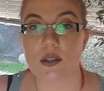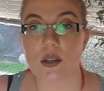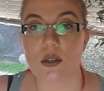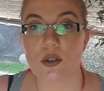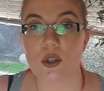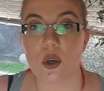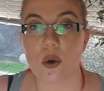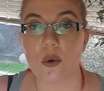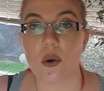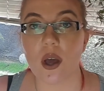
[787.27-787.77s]

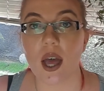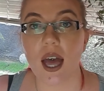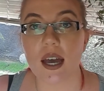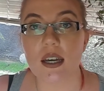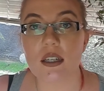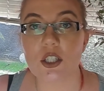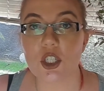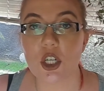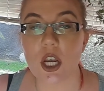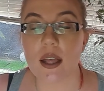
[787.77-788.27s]
So
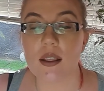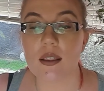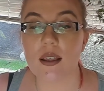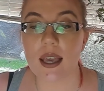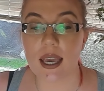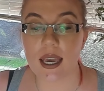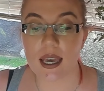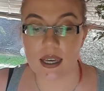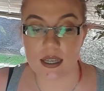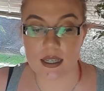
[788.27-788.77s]
hard gel
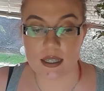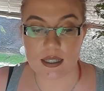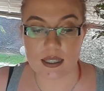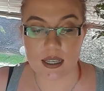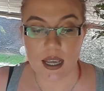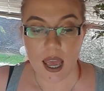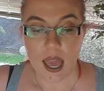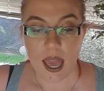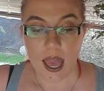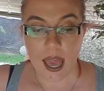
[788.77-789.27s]
is
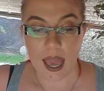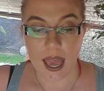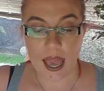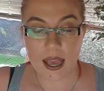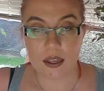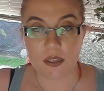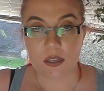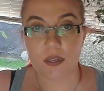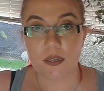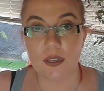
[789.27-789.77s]

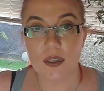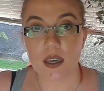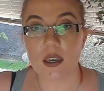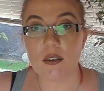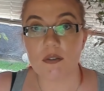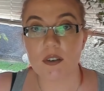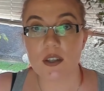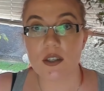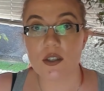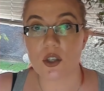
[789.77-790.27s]
a thicker
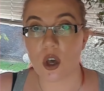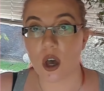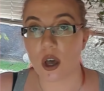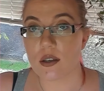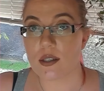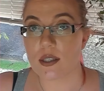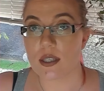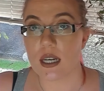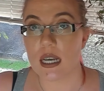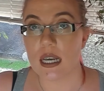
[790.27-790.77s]

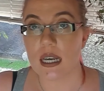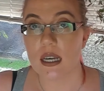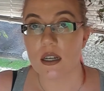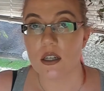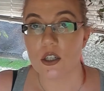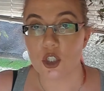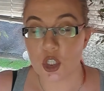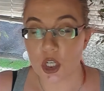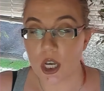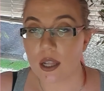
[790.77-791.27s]
viscosity
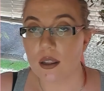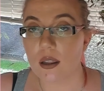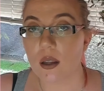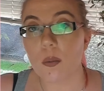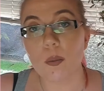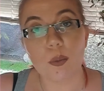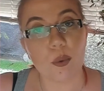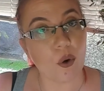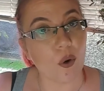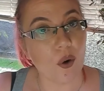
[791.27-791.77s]
gel
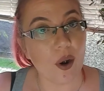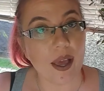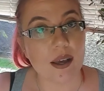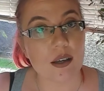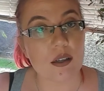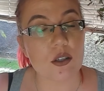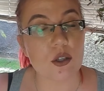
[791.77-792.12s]
product.